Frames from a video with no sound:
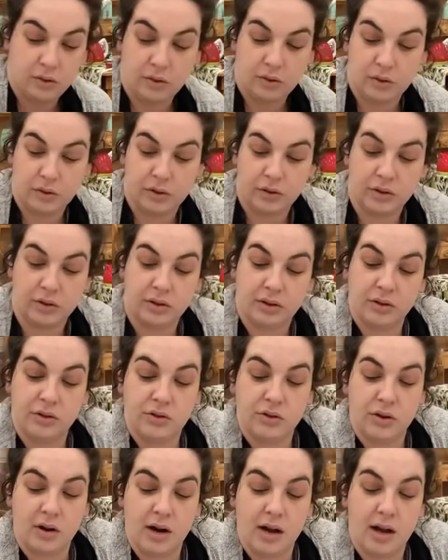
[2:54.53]
Or you can
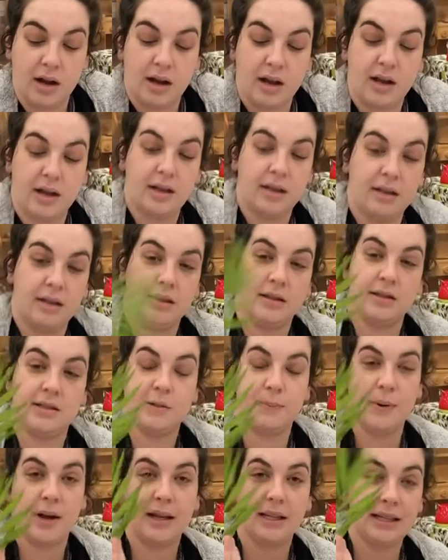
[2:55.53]
try the
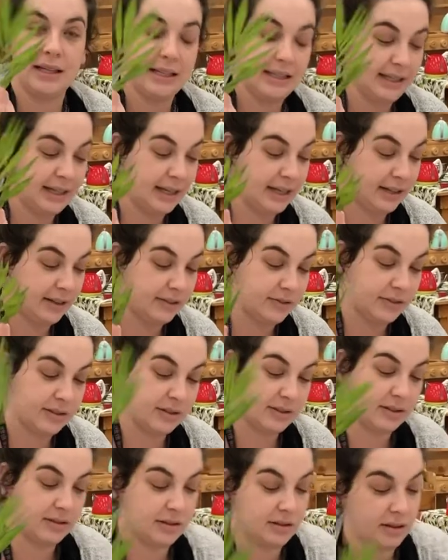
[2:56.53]
spiky
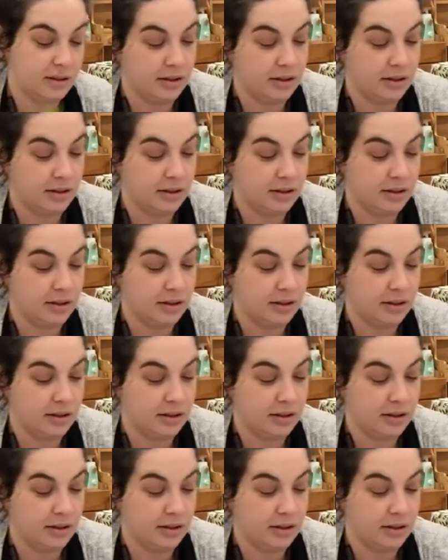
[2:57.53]
leaves.